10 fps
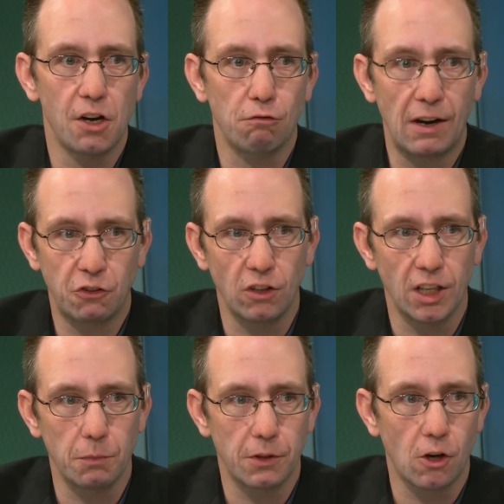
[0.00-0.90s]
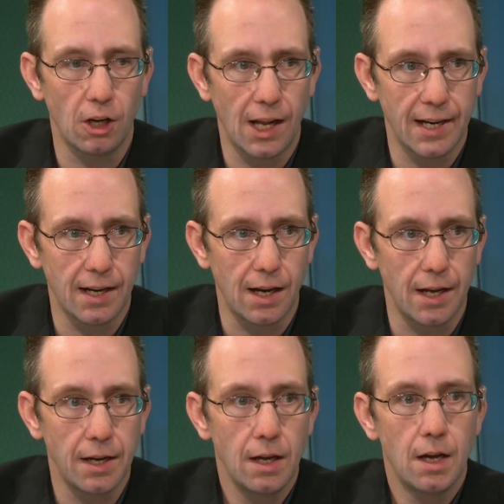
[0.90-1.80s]
you know, wrestling with Carl
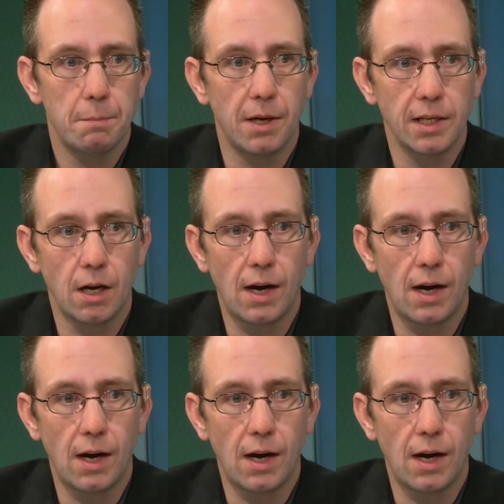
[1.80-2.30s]
Icahn. But,